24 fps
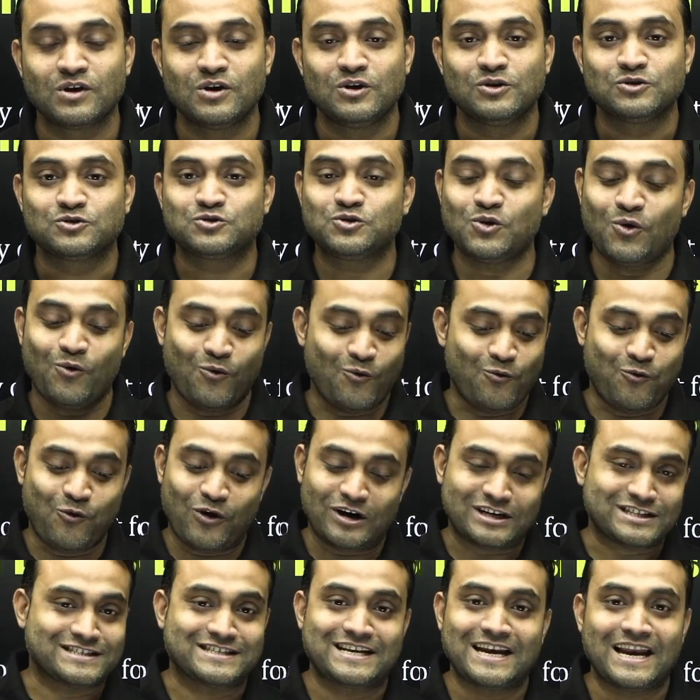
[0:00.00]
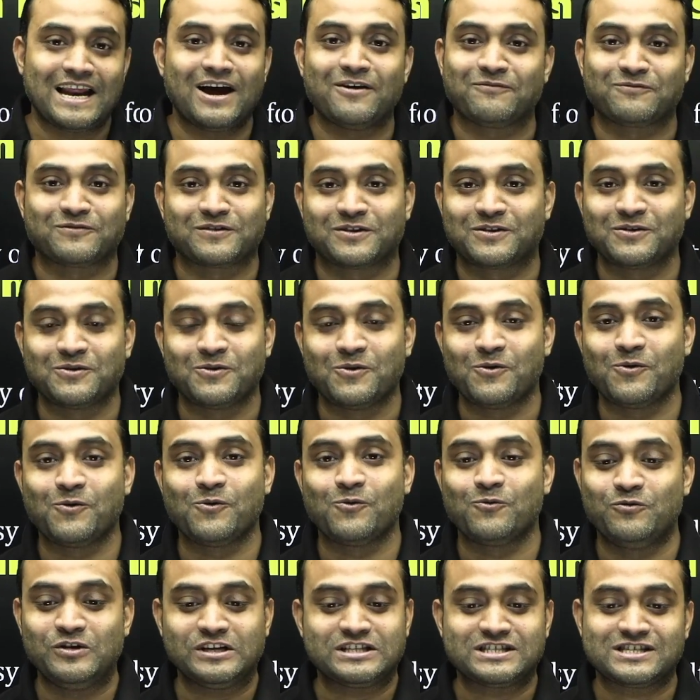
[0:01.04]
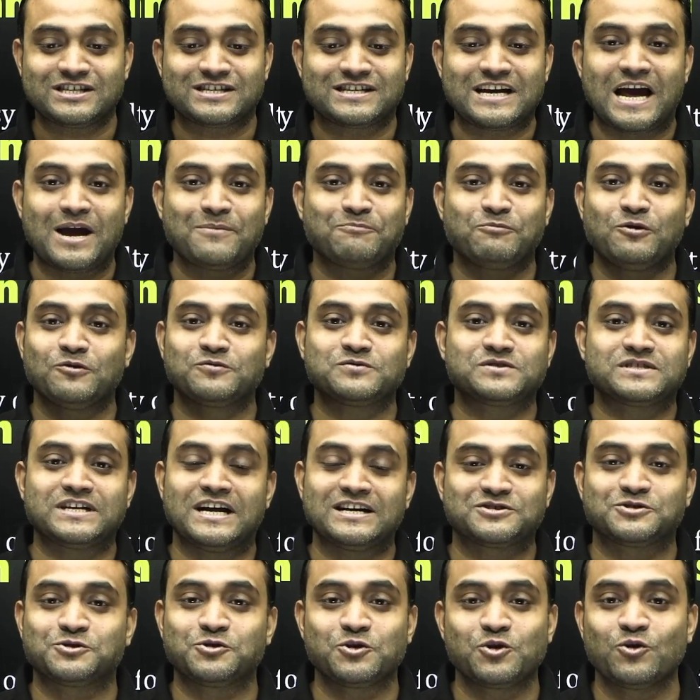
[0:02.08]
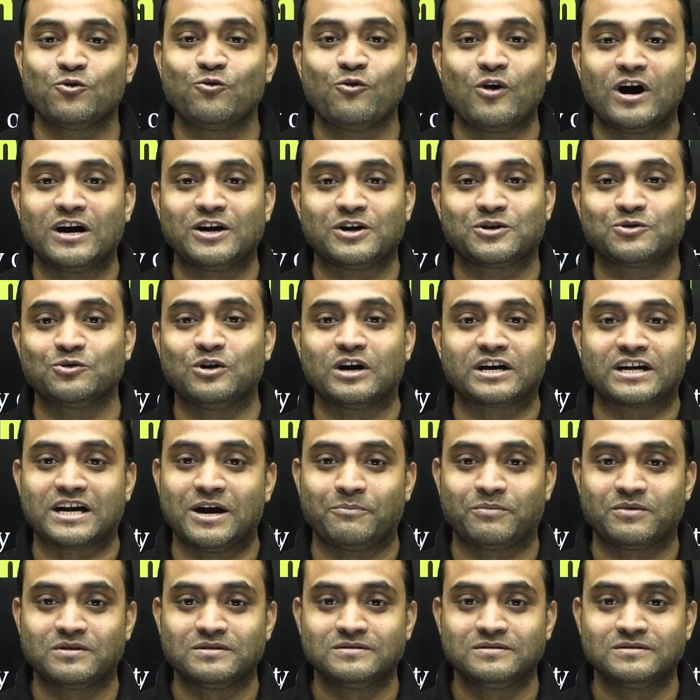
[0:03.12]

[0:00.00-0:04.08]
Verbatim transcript: So what's left? Oh, which type of sets do you want to attempt?